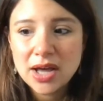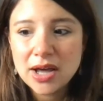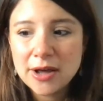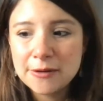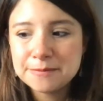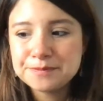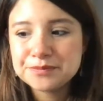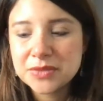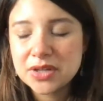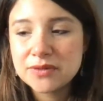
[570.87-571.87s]

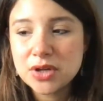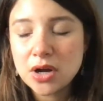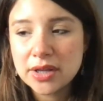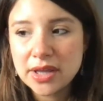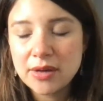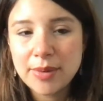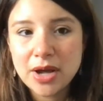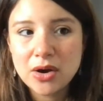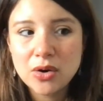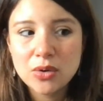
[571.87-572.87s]
and talking
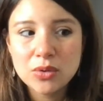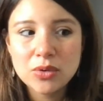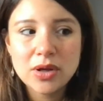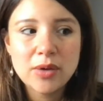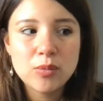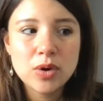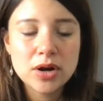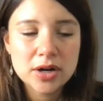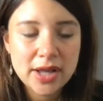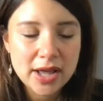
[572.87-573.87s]
about what
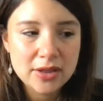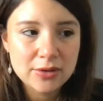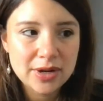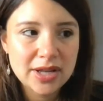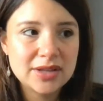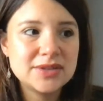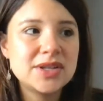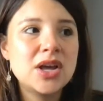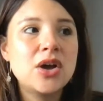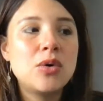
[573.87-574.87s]
are calories,